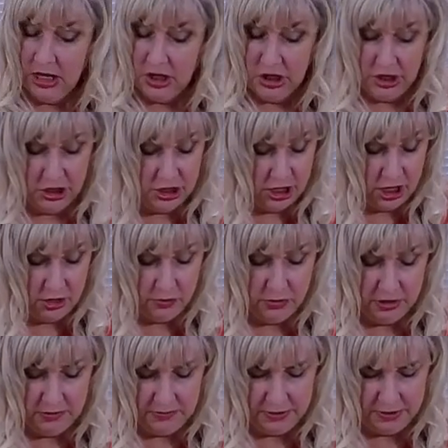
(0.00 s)
Could not
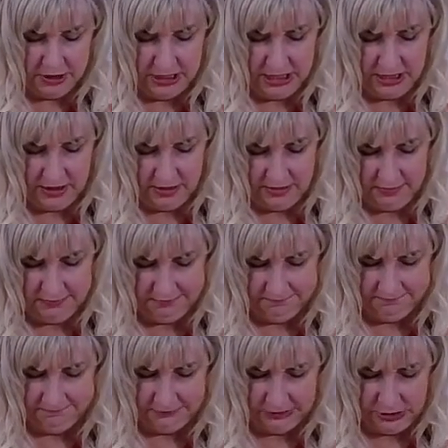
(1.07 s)
wood burn either.
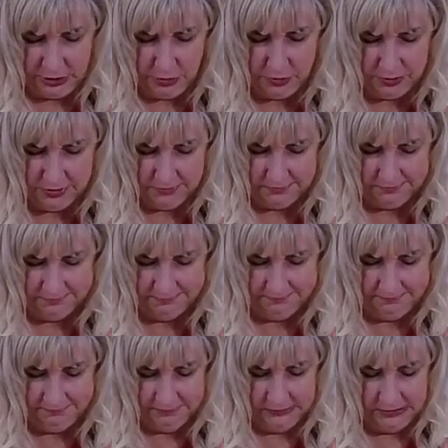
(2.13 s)
Nope.
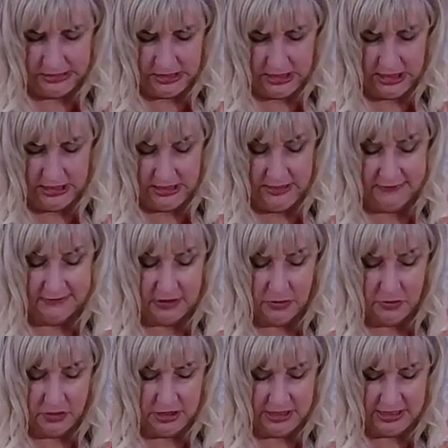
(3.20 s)
Unless I
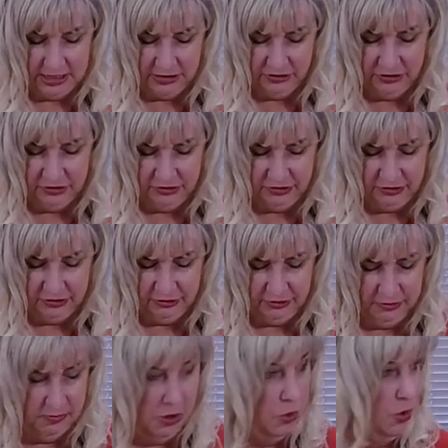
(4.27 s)
wanted it just to
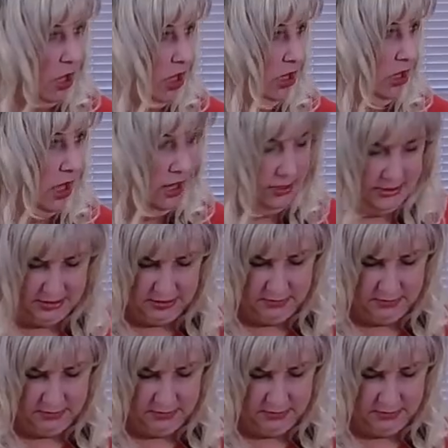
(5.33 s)
smoke a lot.